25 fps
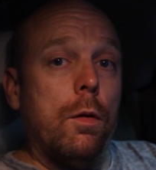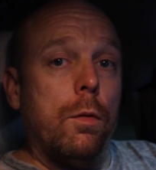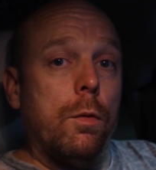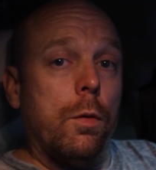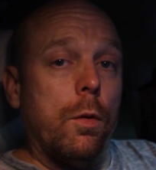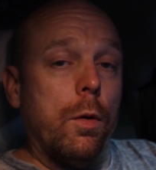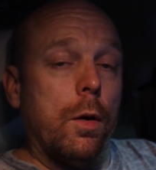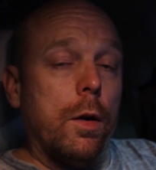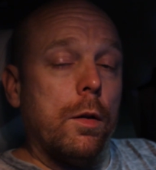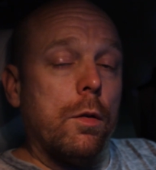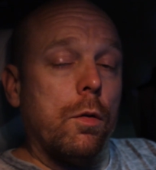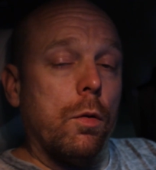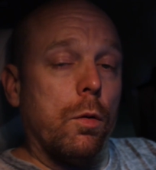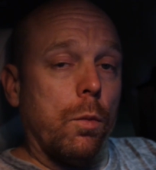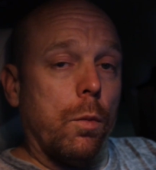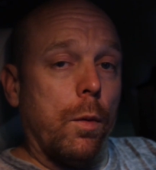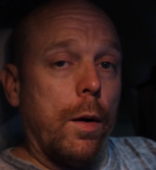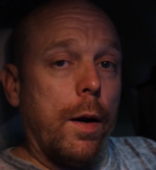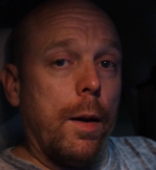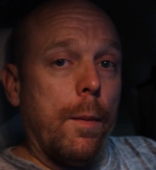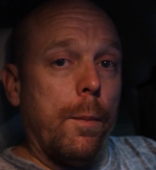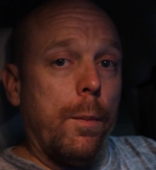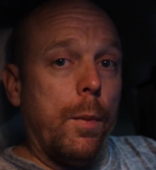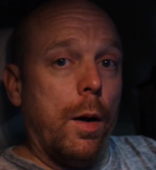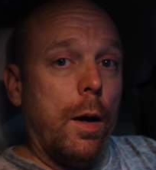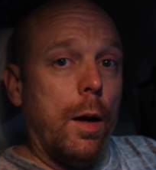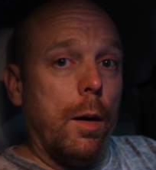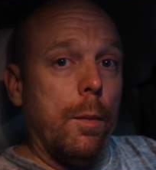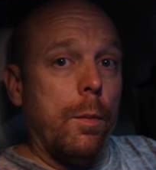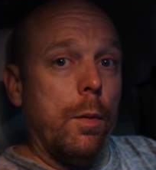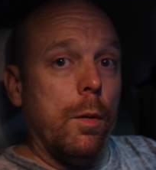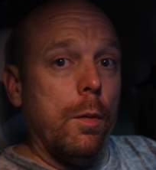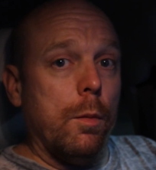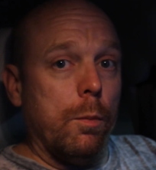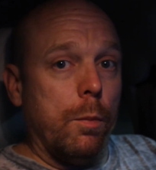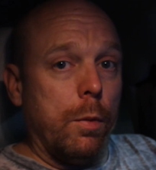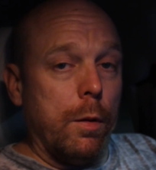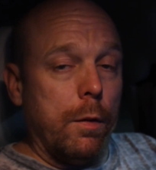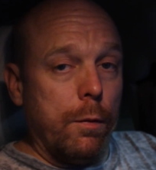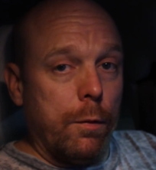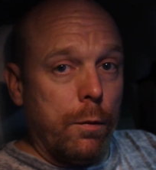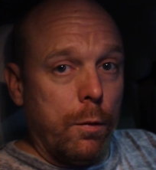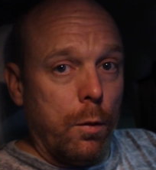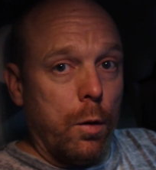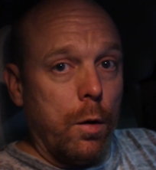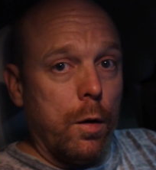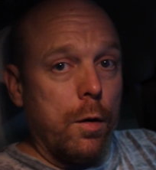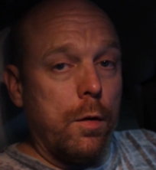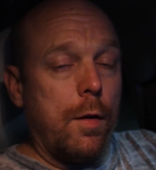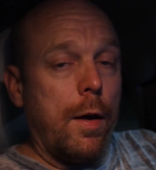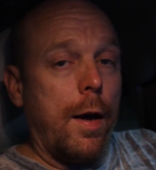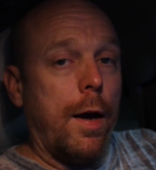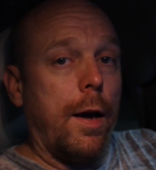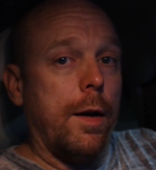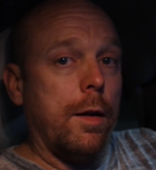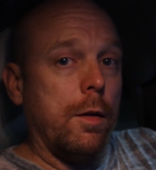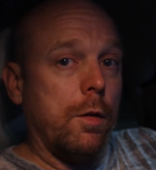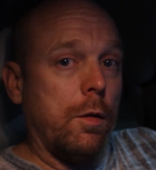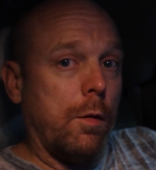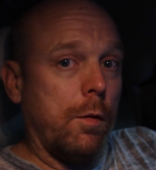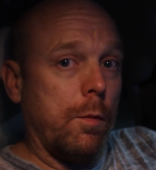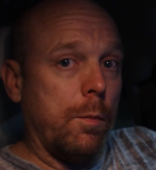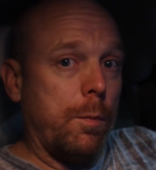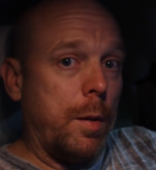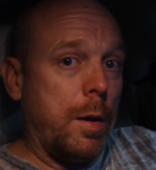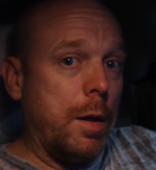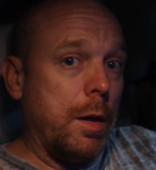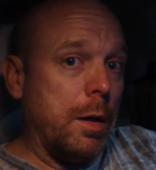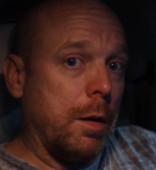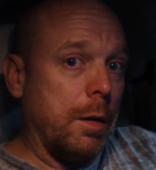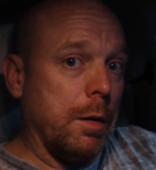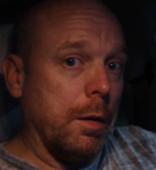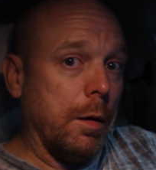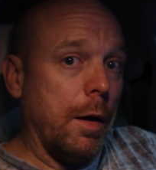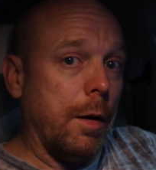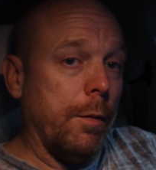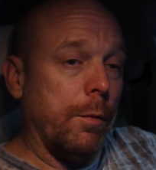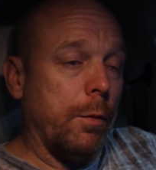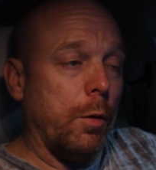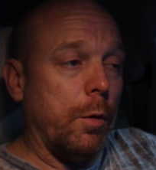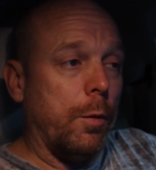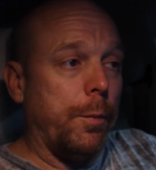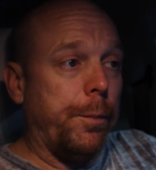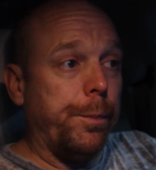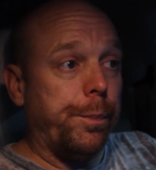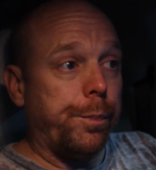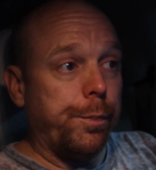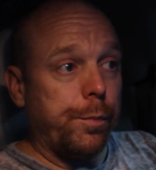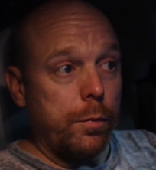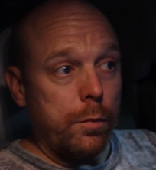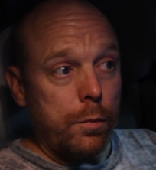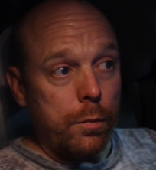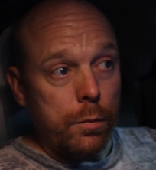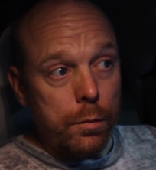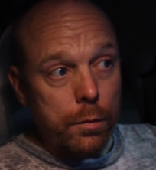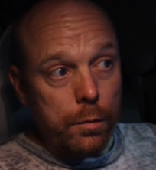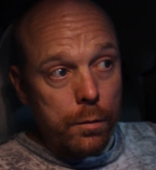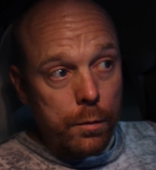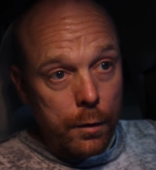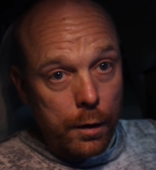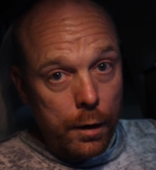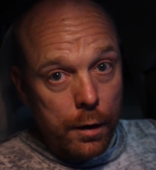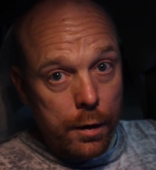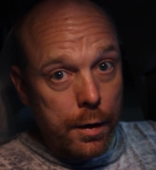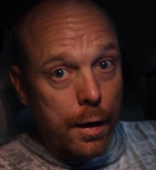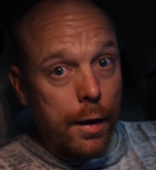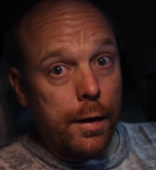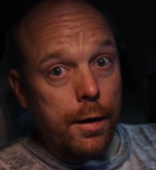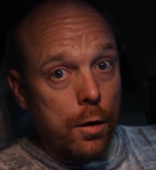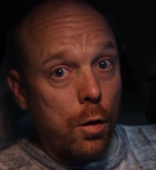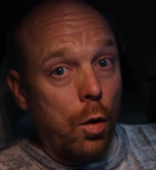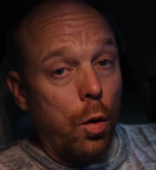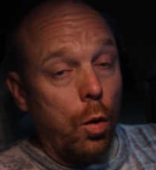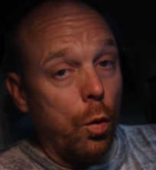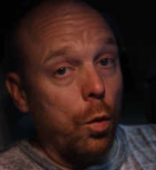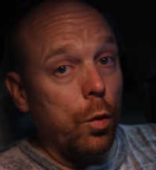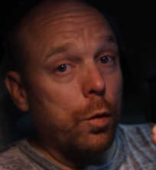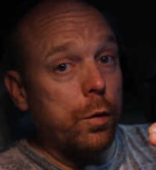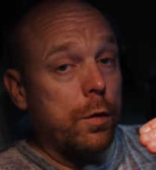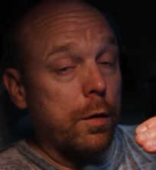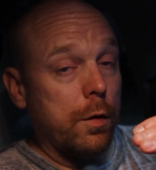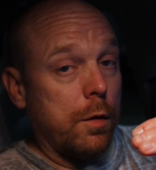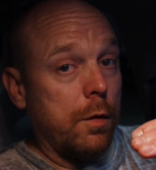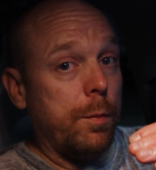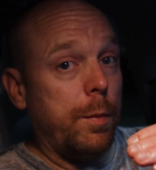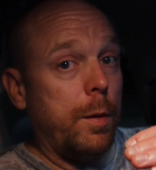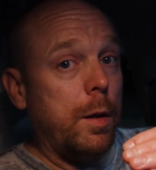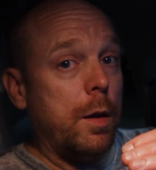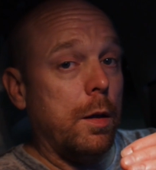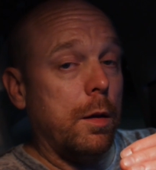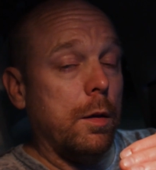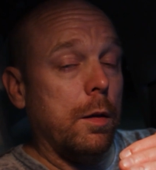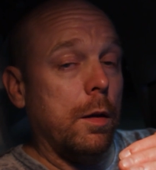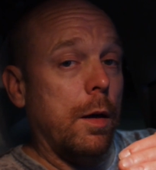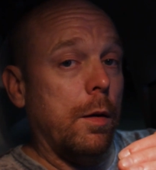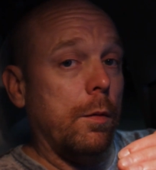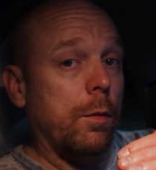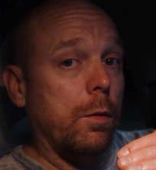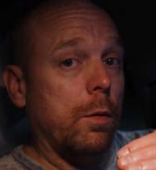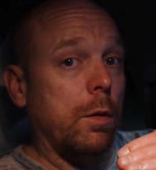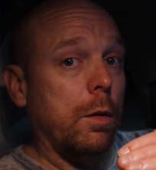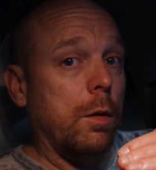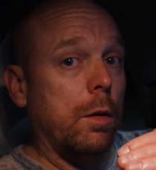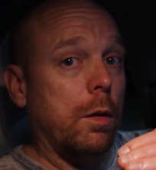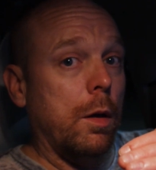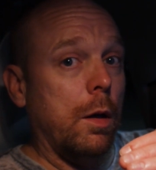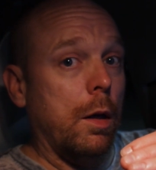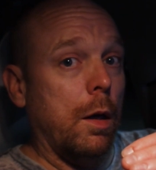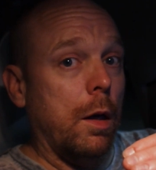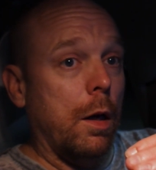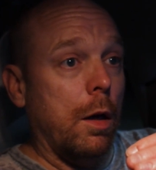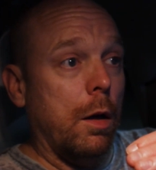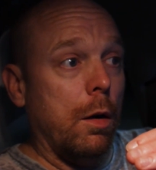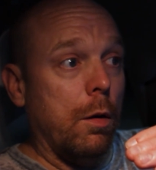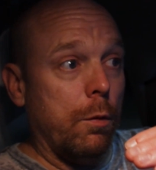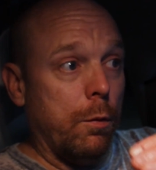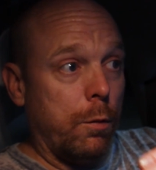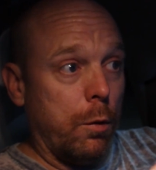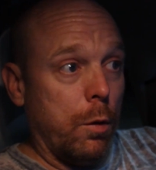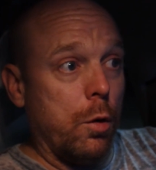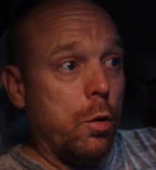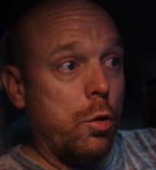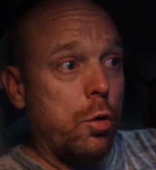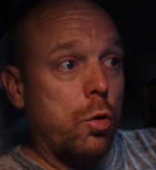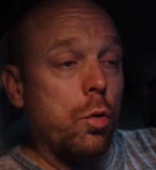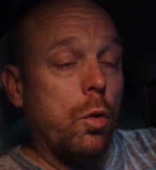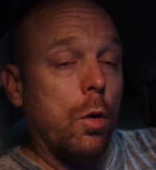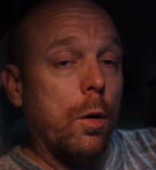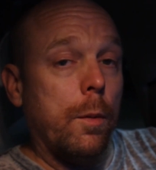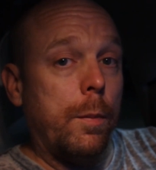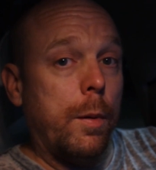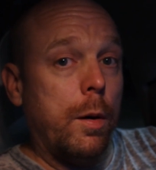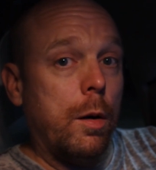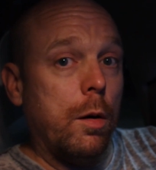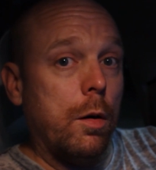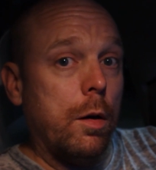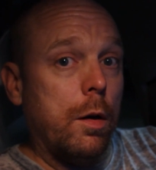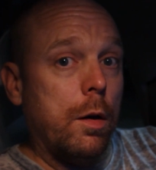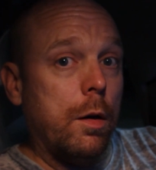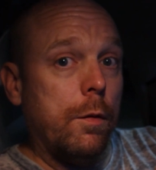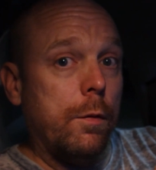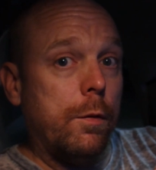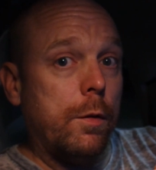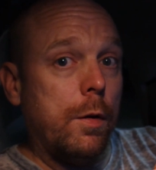for it to ramp up before it's at its peak level. Then it holds its peak level for a short period of